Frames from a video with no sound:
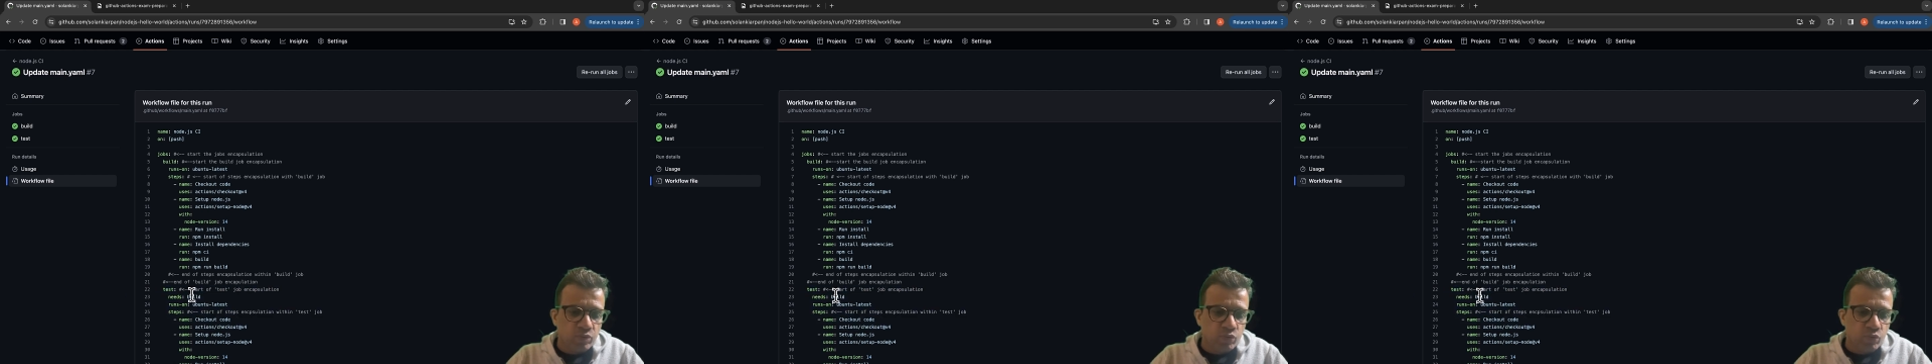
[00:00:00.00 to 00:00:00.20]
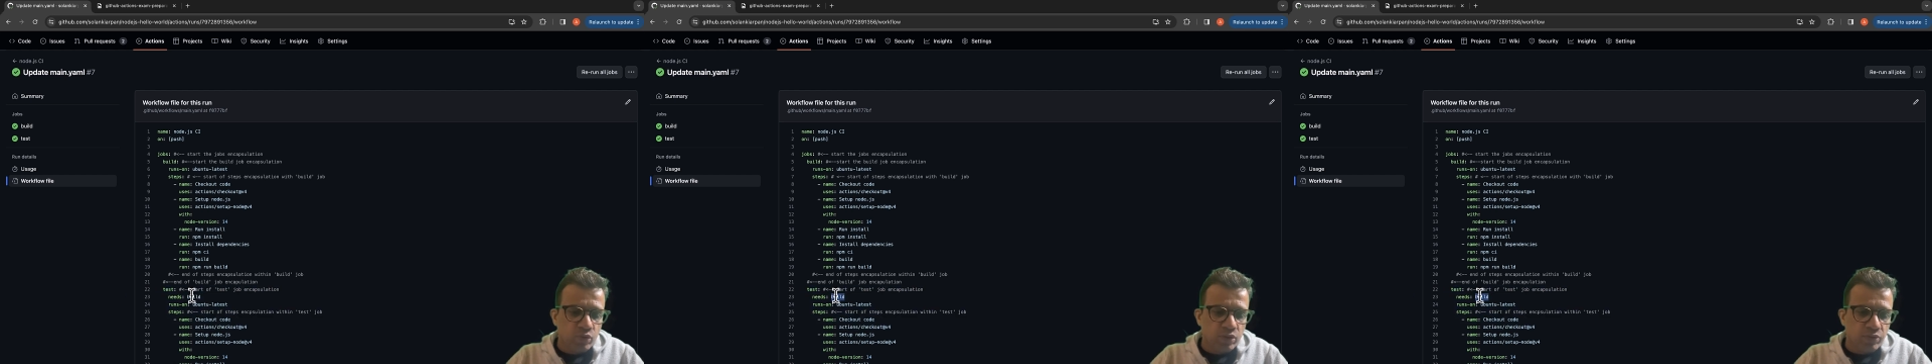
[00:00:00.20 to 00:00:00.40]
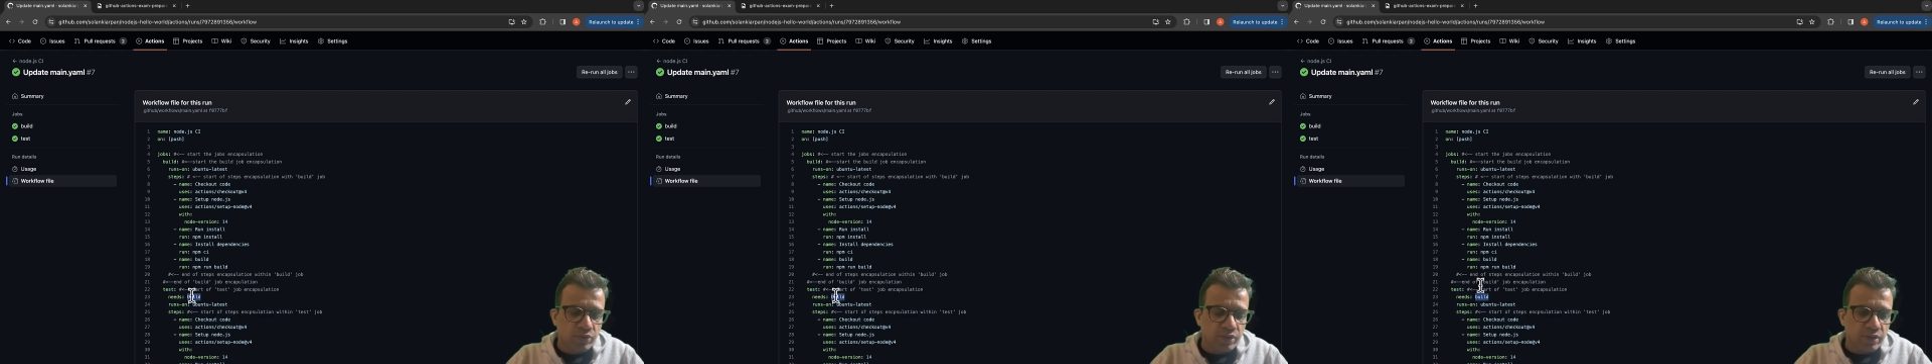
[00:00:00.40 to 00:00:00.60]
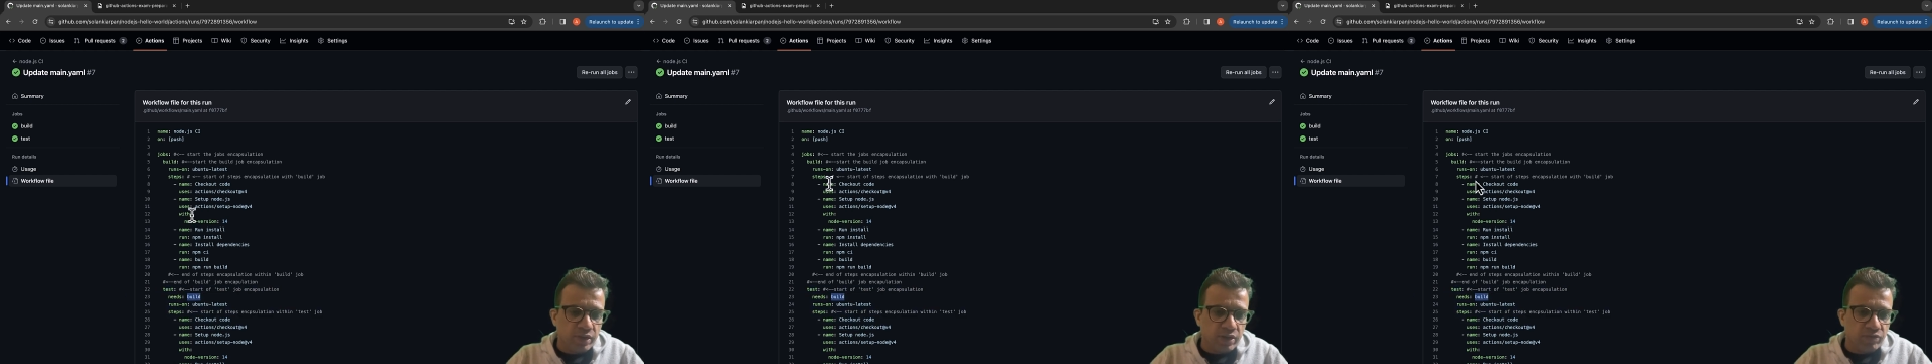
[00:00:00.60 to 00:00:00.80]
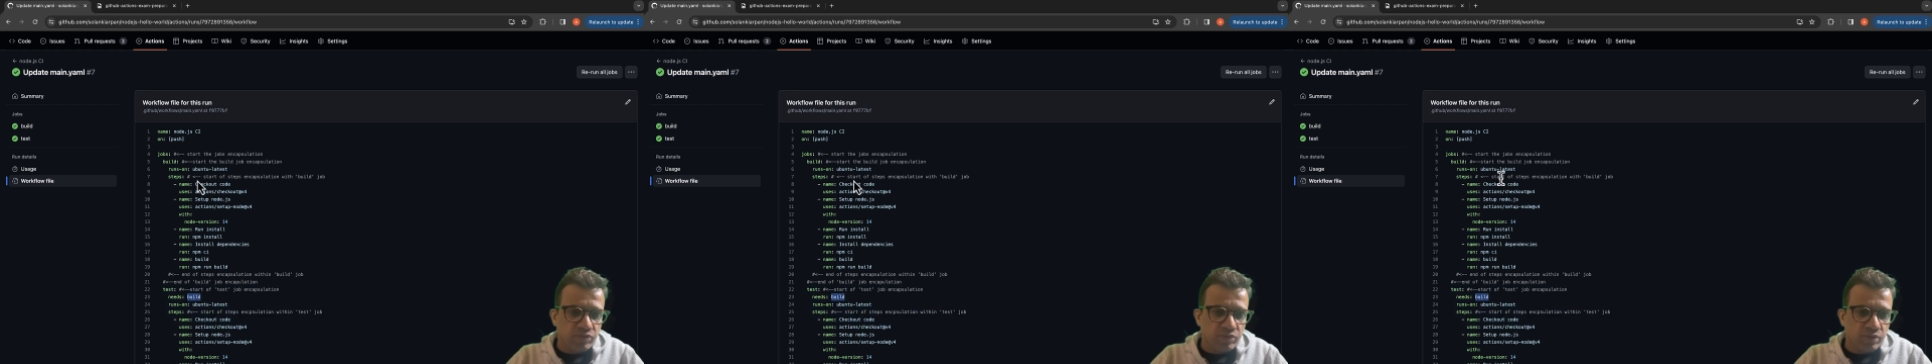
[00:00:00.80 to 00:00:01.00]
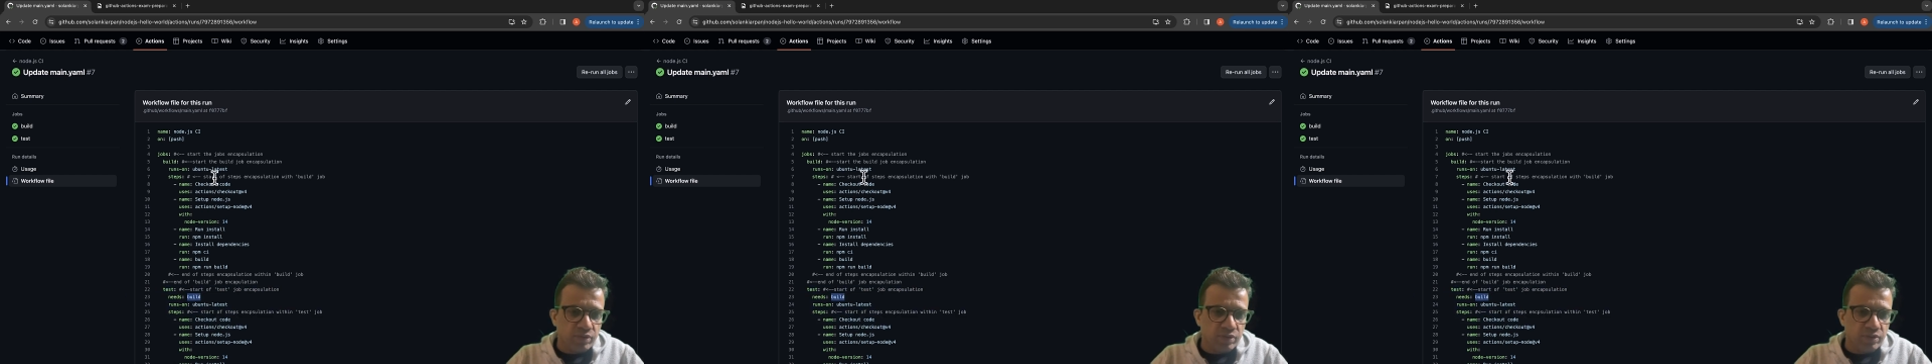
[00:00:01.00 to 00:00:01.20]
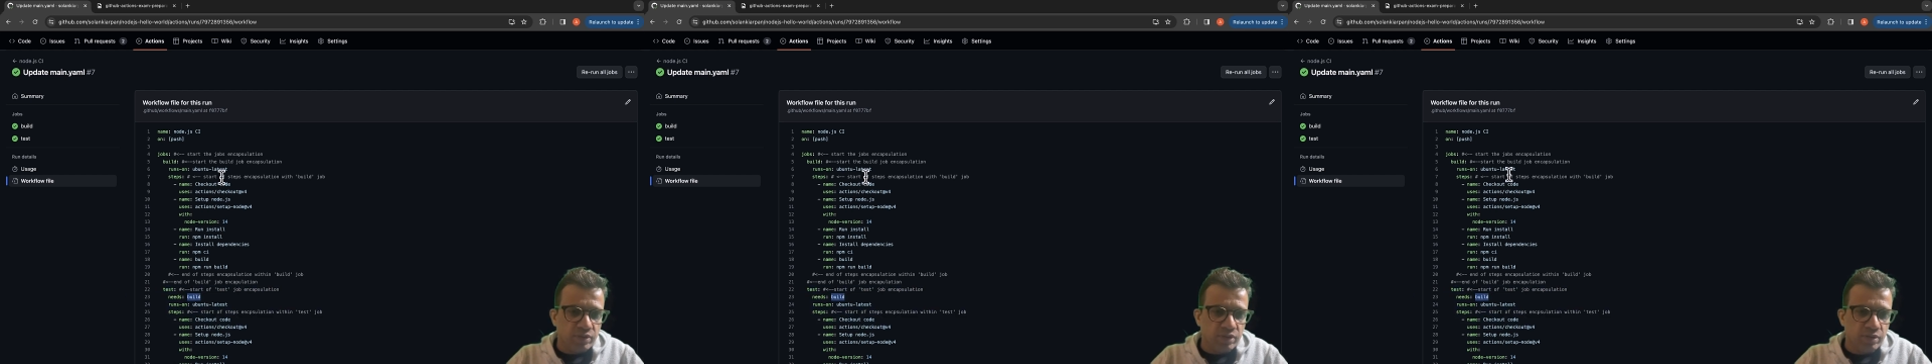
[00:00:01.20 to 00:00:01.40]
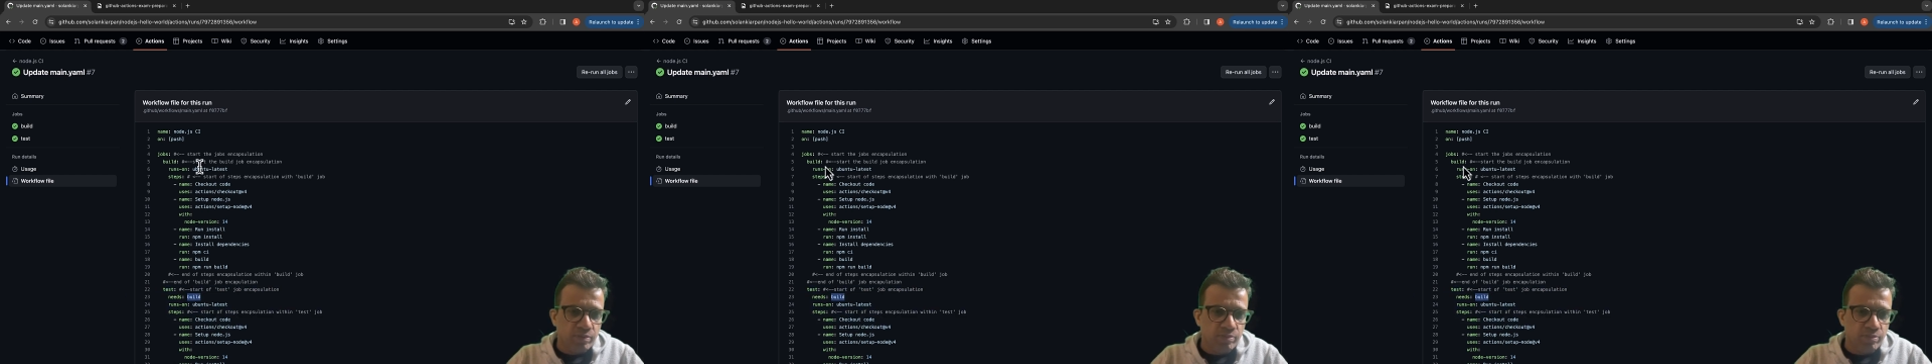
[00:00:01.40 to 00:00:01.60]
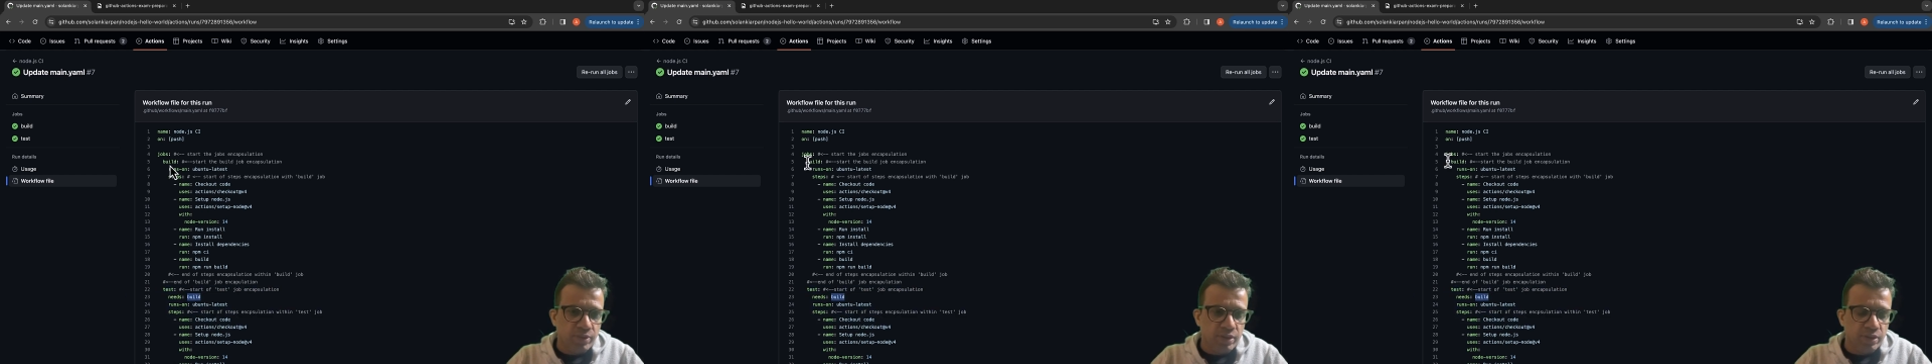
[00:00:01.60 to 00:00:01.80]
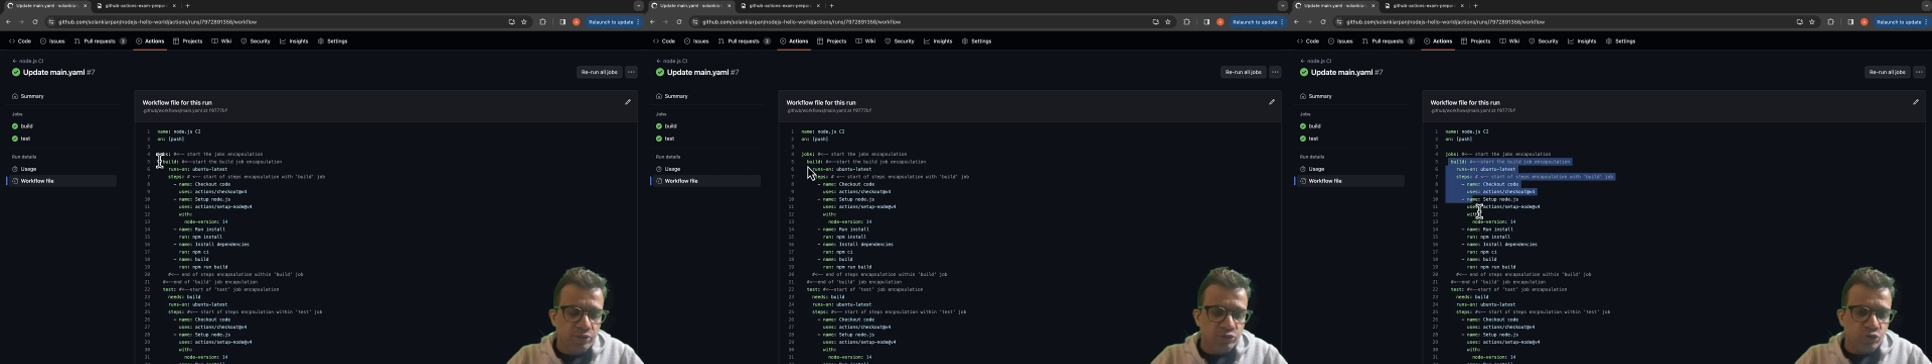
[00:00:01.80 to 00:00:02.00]
will run after the
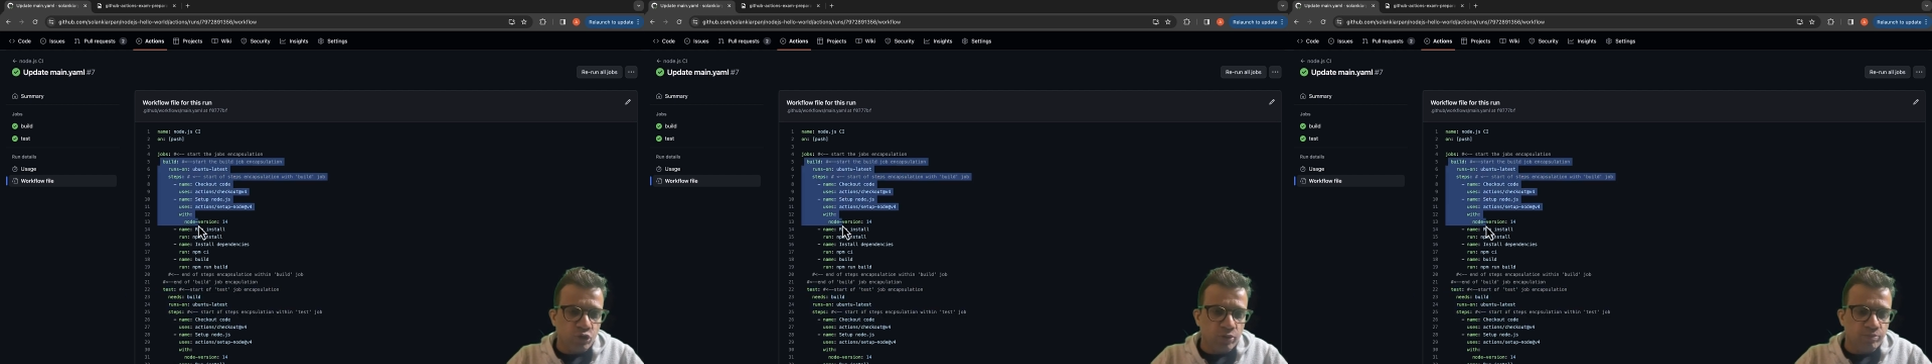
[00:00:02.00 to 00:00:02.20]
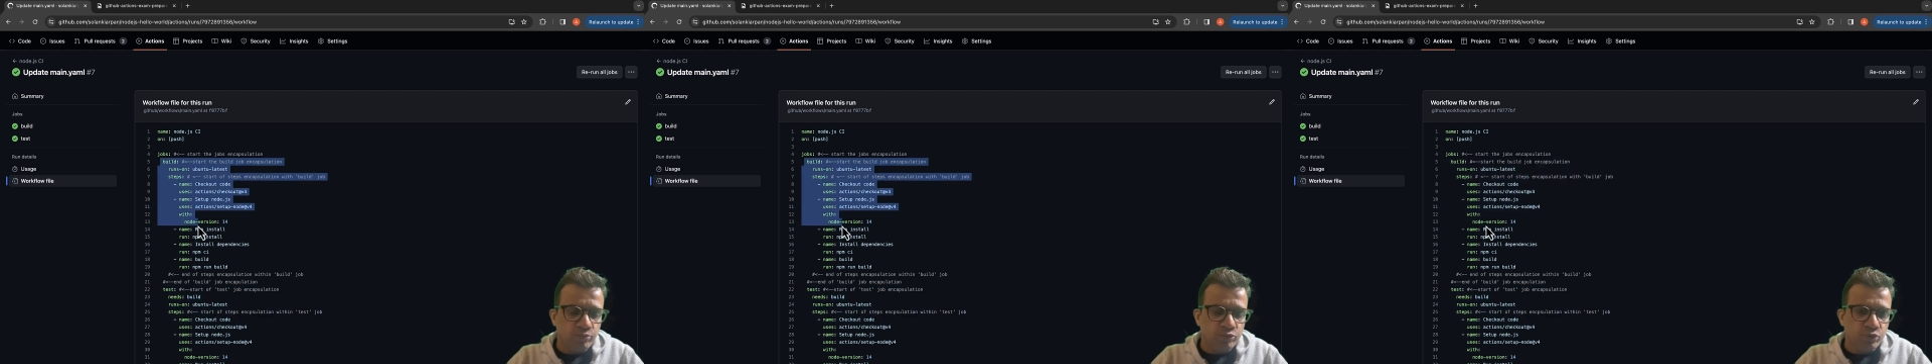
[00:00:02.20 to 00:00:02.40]
build job.